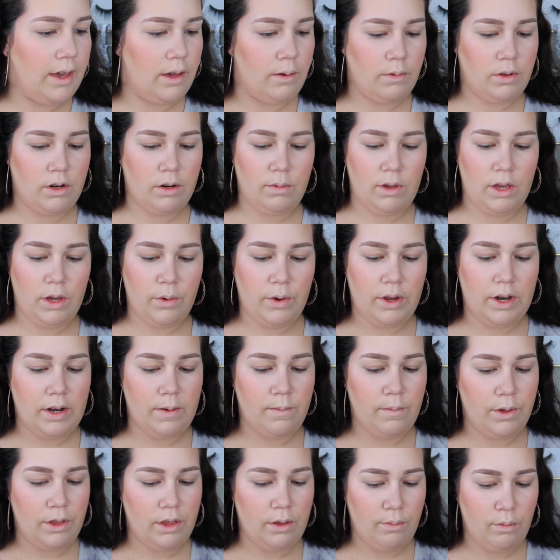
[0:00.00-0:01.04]
I'm gonna be going
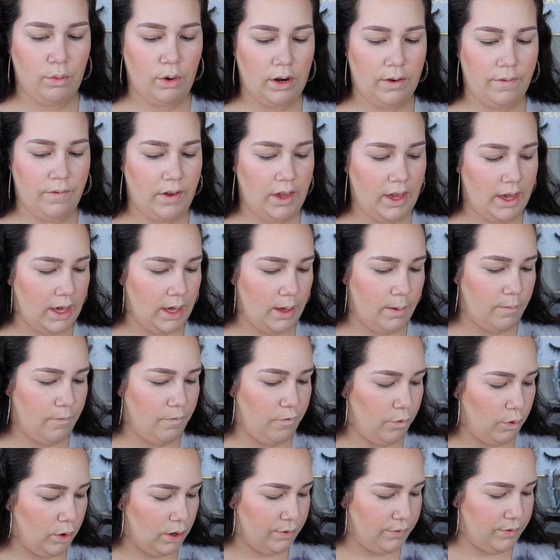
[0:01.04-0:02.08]
in with a Morphe
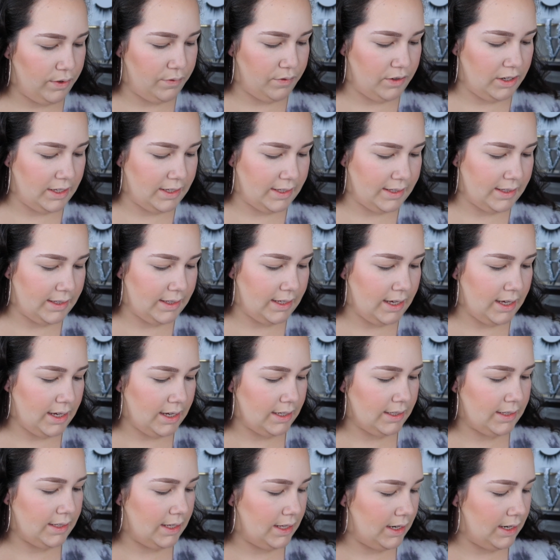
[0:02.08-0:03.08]
M456,